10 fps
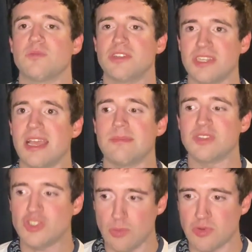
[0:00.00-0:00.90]
which I am
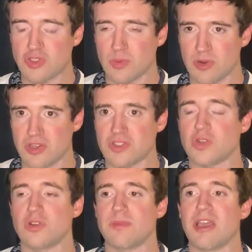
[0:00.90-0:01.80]
super
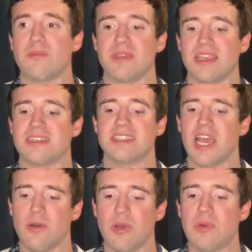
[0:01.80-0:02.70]
concerned about because
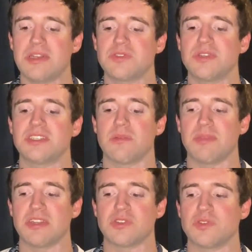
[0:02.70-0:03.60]
elbow injuries on
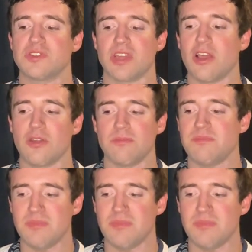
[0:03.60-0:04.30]
pitchers are